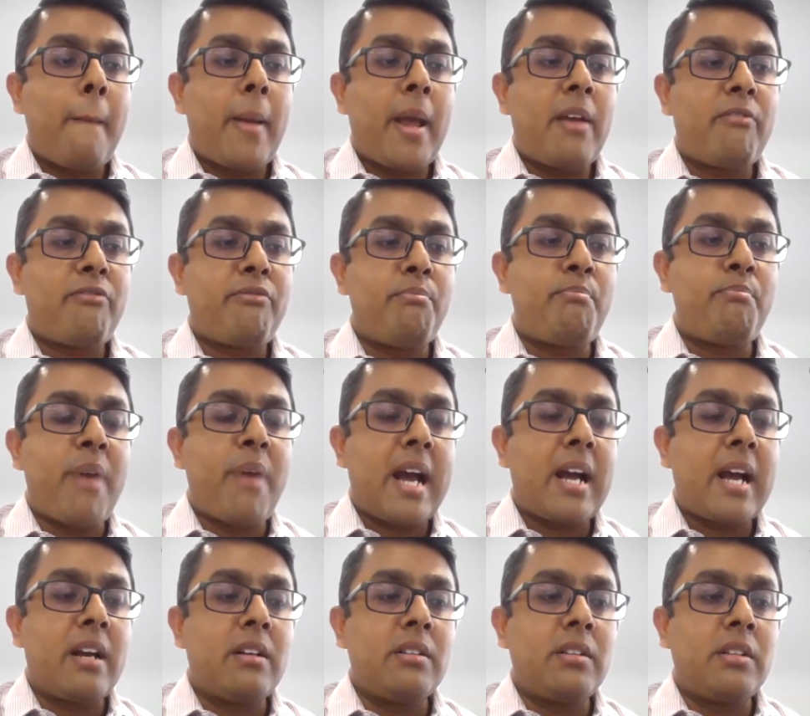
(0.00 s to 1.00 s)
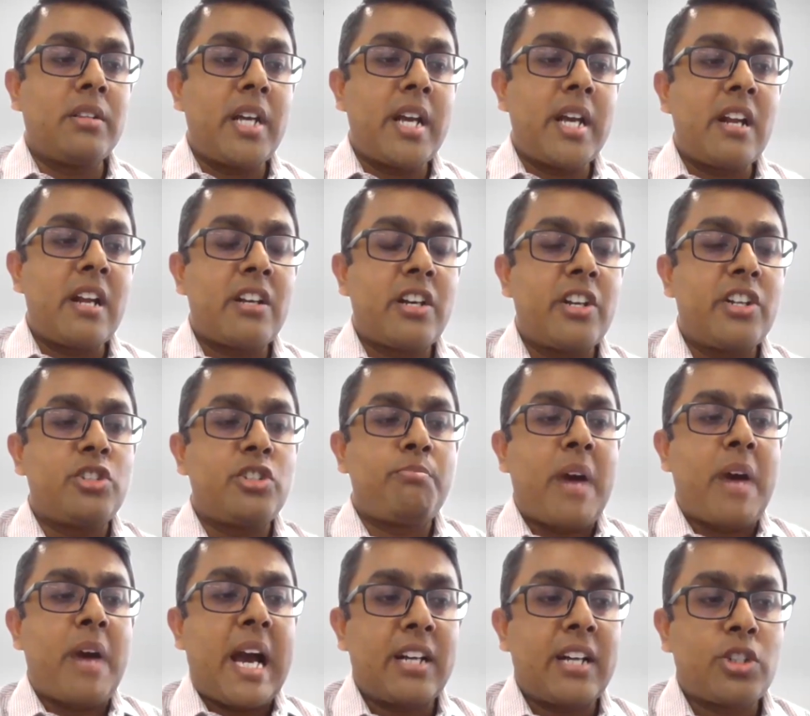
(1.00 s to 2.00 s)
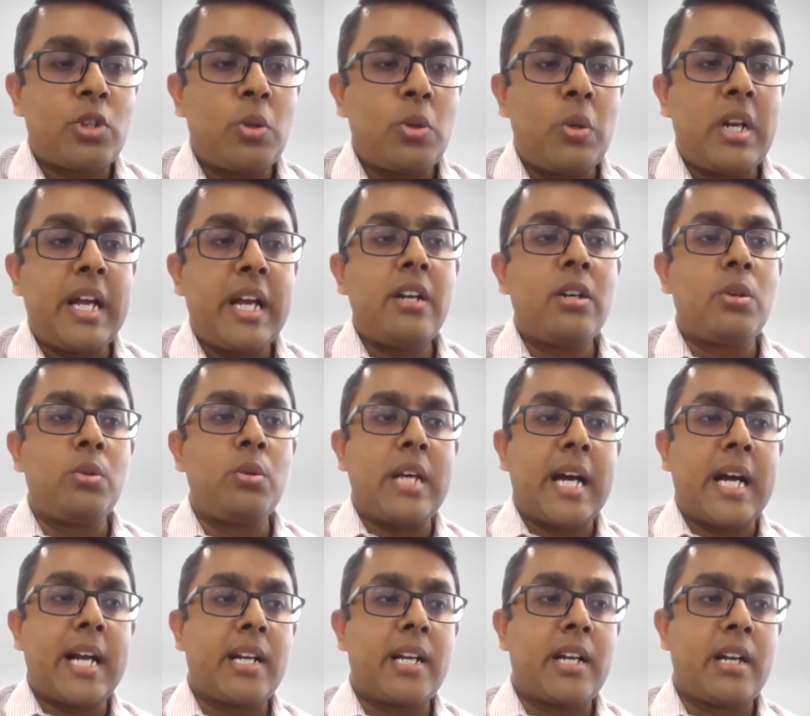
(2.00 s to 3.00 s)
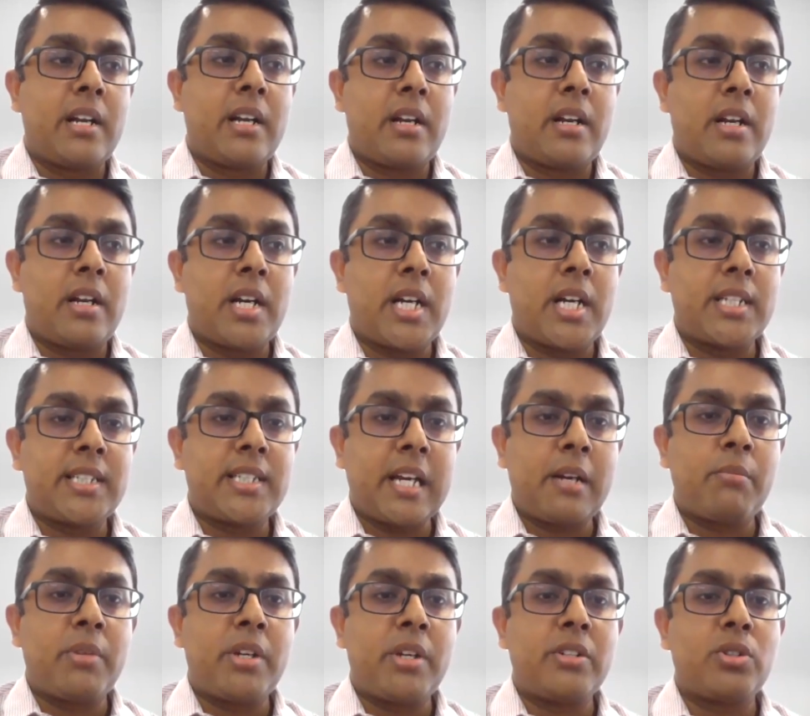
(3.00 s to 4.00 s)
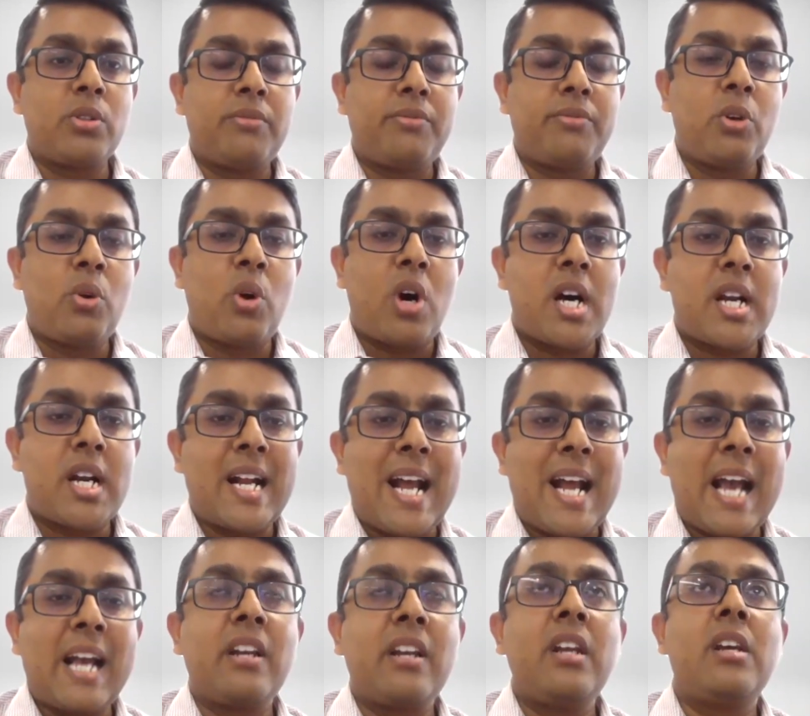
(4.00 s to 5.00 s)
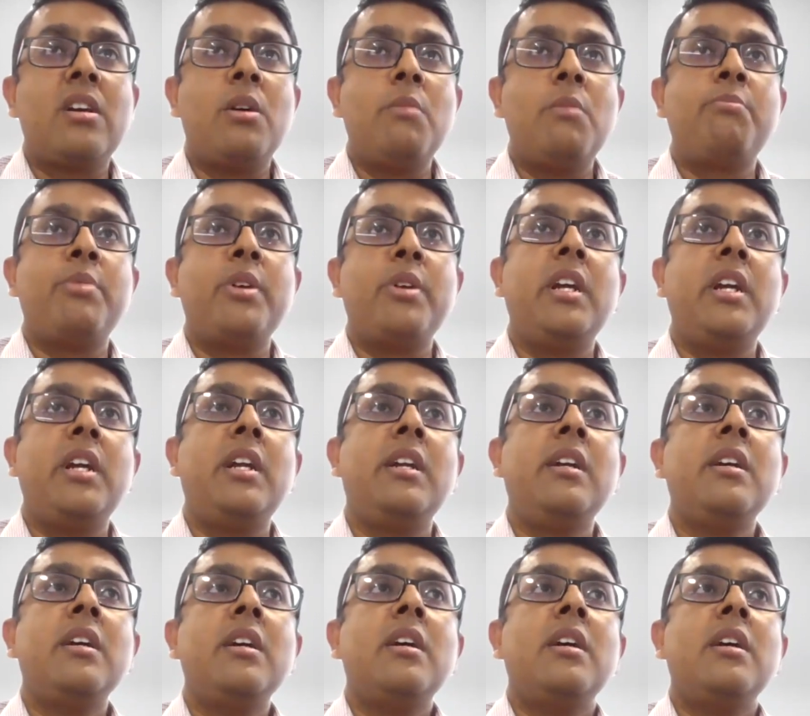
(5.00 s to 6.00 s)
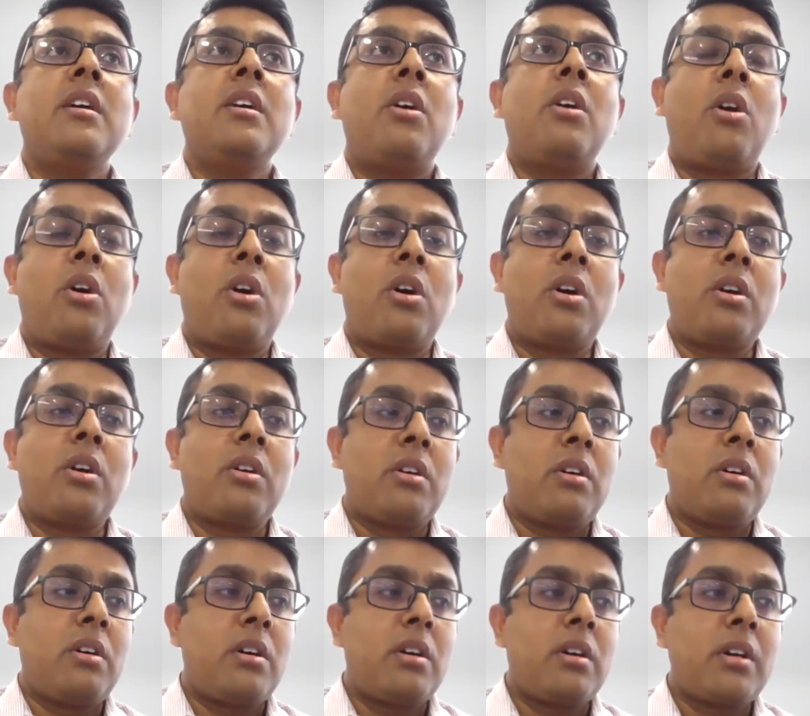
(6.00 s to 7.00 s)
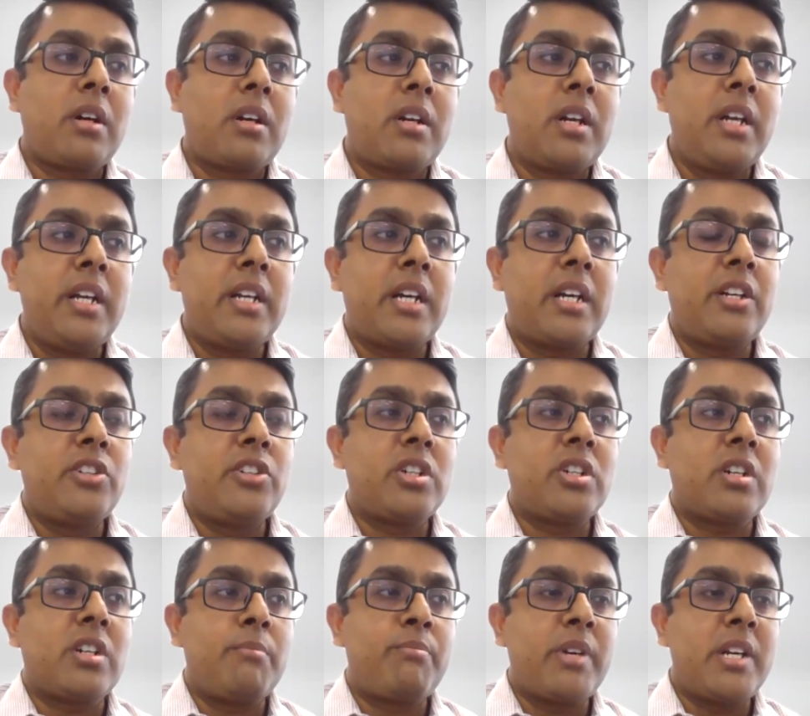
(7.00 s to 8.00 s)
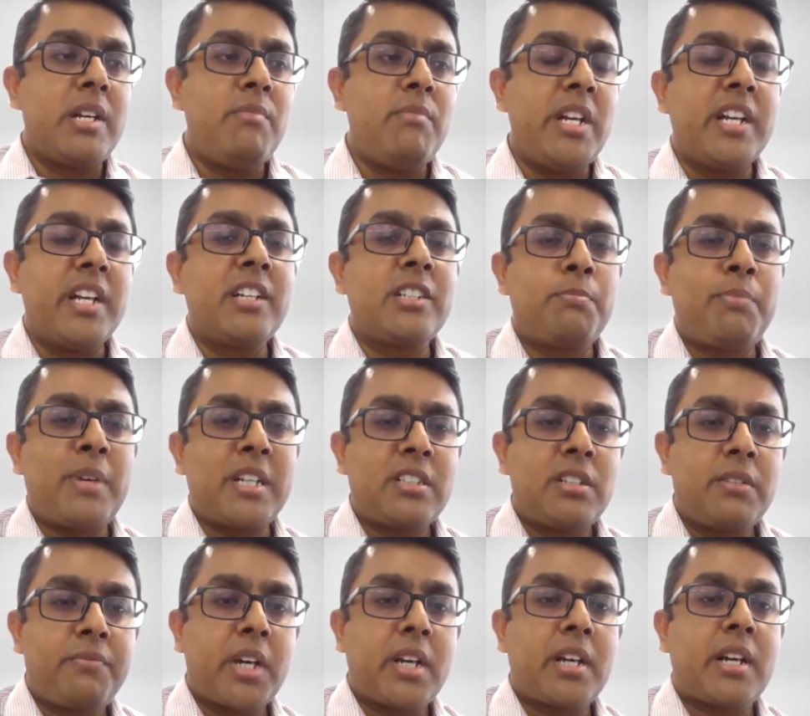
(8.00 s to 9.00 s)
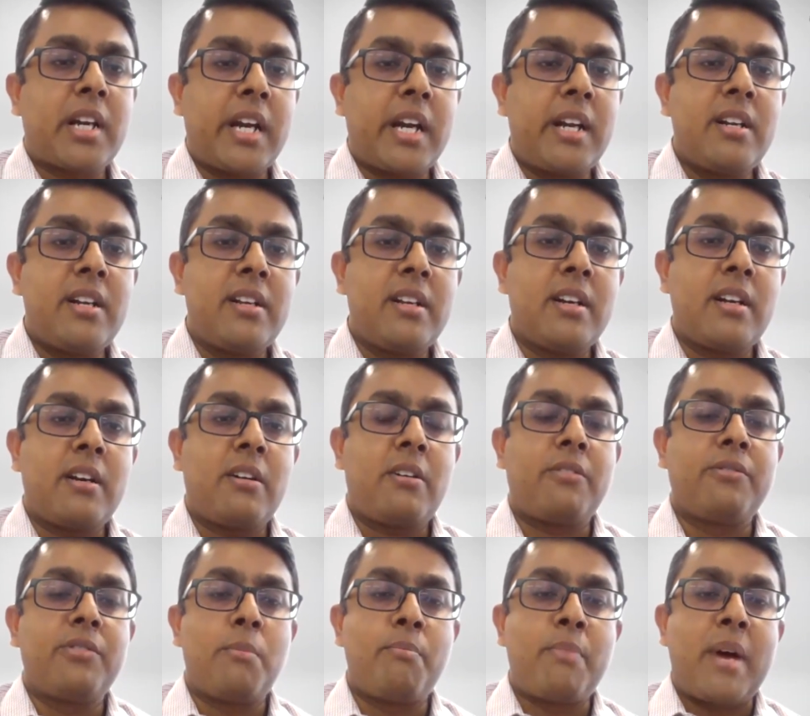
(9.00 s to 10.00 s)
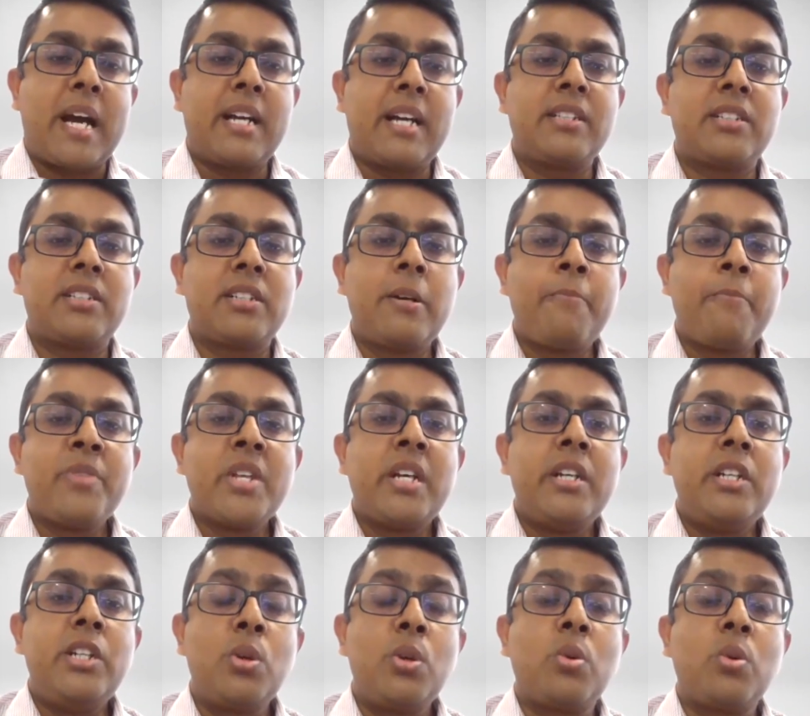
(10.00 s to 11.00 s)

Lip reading: if they encourage banks to lend to that segment. So if you are an agri company or a clean energy company meeting specific criteria of the banks, you